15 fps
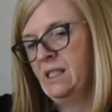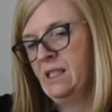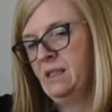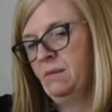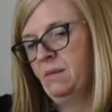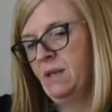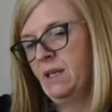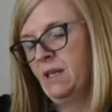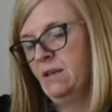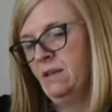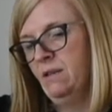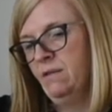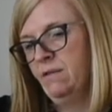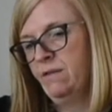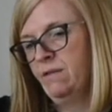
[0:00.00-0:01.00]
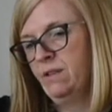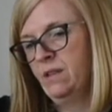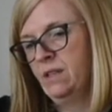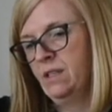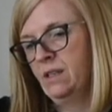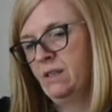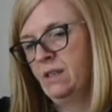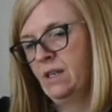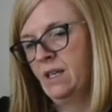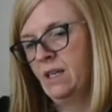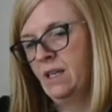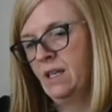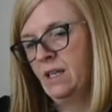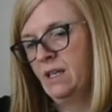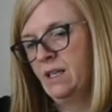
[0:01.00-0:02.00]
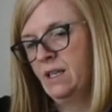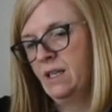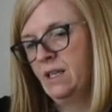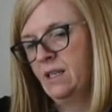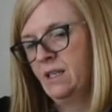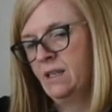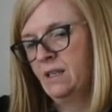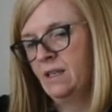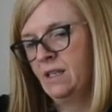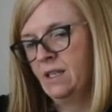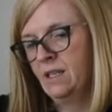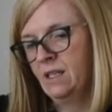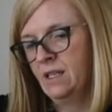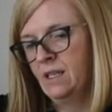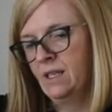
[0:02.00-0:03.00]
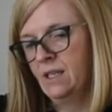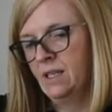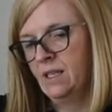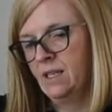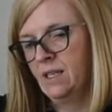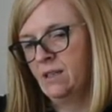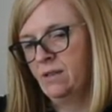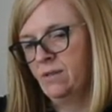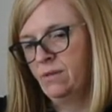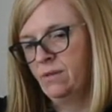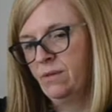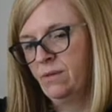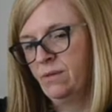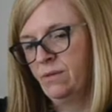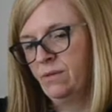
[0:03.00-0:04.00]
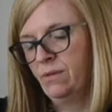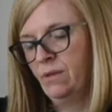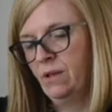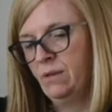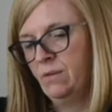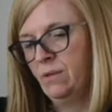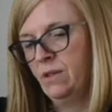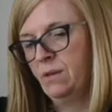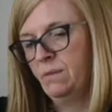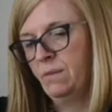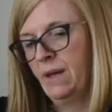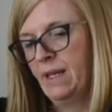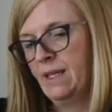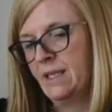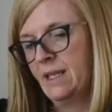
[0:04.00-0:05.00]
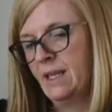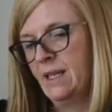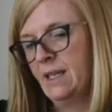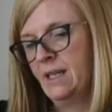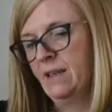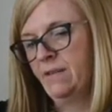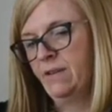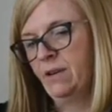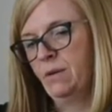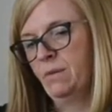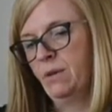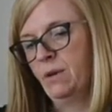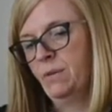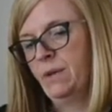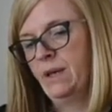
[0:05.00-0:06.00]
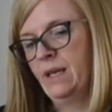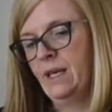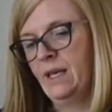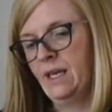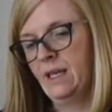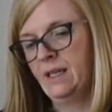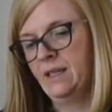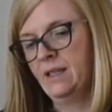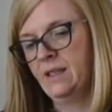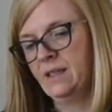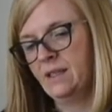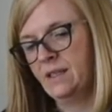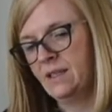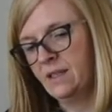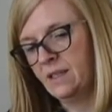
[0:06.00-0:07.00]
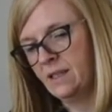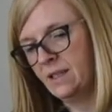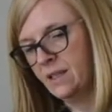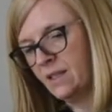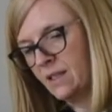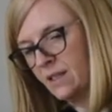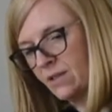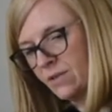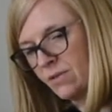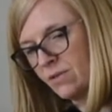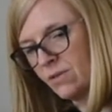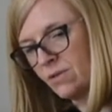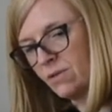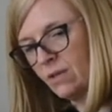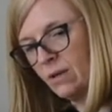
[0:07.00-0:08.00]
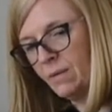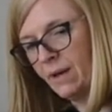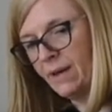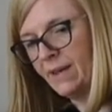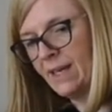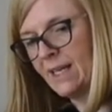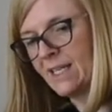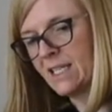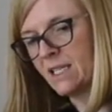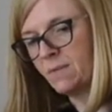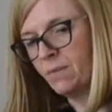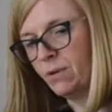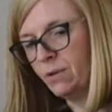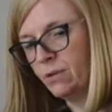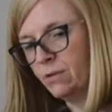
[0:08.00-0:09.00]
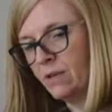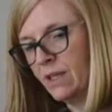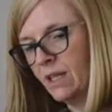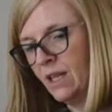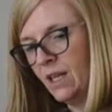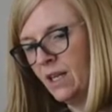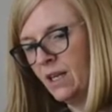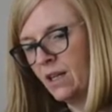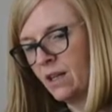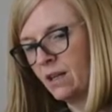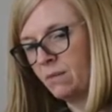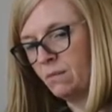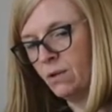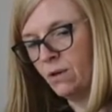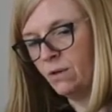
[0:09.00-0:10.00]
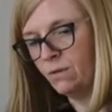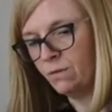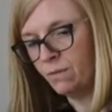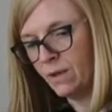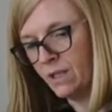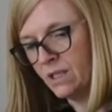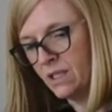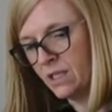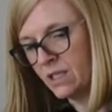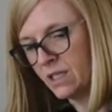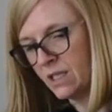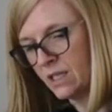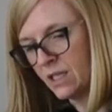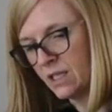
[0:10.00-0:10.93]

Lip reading: good enough. Okay. Now, will it work better if I pop it here? It's all about exploring the movement